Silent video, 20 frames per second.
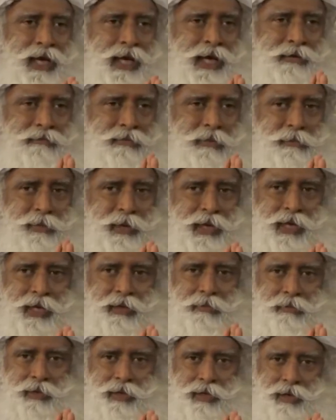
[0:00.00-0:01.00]
have a
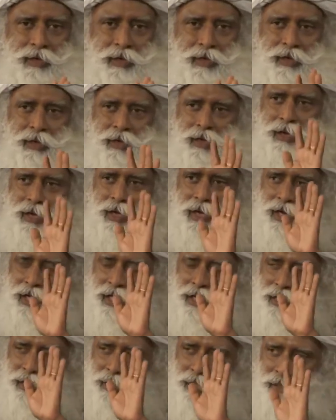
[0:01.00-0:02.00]
plain mirror and
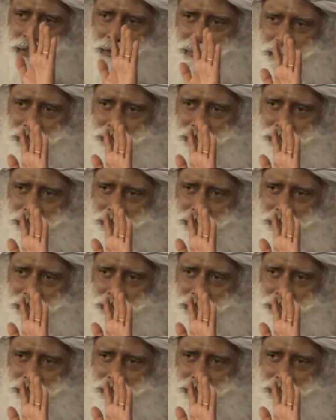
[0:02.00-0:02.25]
I get